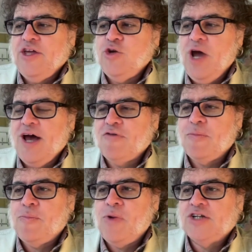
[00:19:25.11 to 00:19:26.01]
you have a
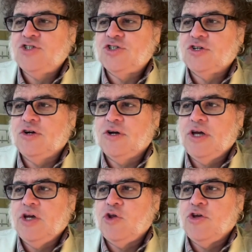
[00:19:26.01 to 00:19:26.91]
much
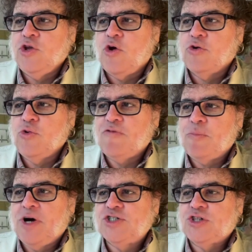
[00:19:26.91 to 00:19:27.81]
you have a
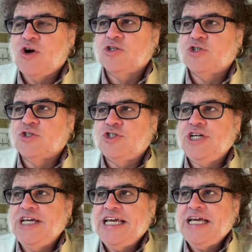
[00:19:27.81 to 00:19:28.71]
much larger
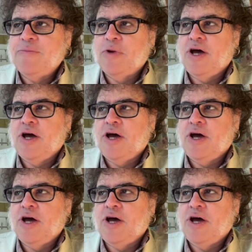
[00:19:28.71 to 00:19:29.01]
team